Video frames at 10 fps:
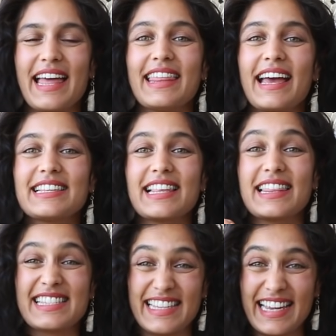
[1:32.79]
There's
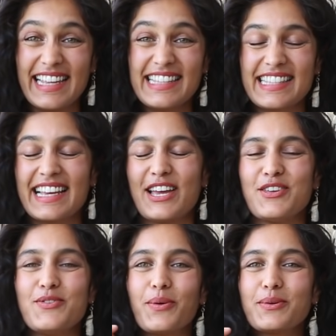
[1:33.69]
the seeds,
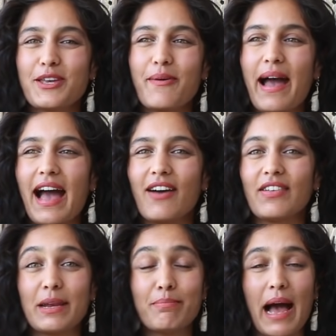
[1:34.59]
you also have
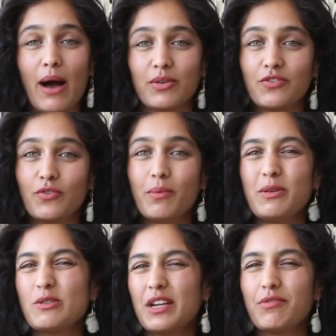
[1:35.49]
it in powder form,
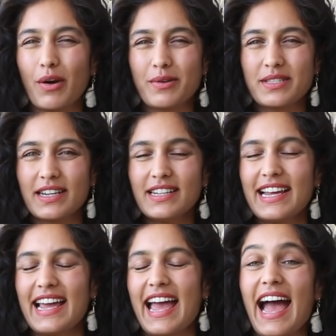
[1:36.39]
usually roasted,
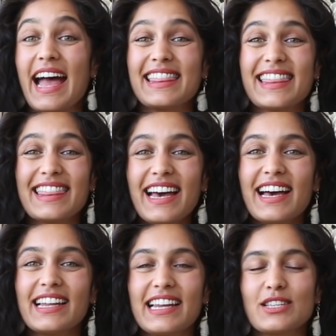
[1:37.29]
and the
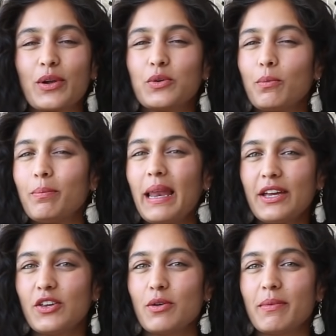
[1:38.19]
third is one called
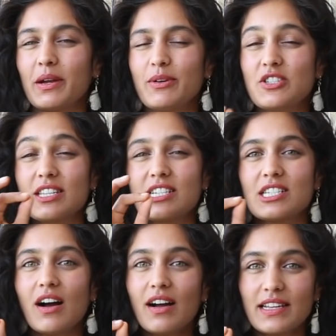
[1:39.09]
black cumin, which is a
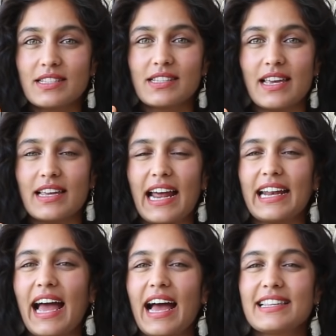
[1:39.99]
darker seed
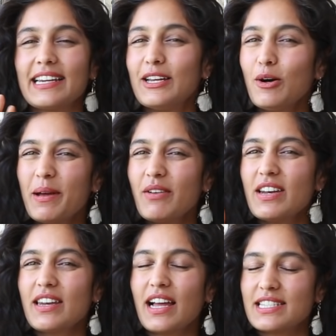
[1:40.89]
and has a little bit of a
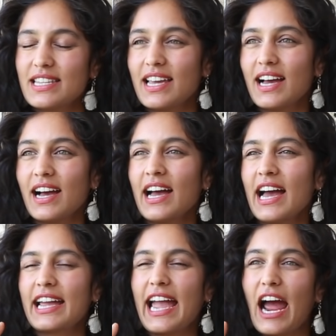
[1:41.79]
nuttier
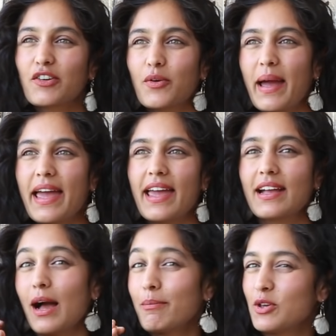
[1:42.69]
caraway
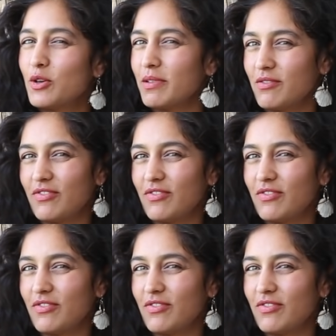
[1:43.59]
cum cumin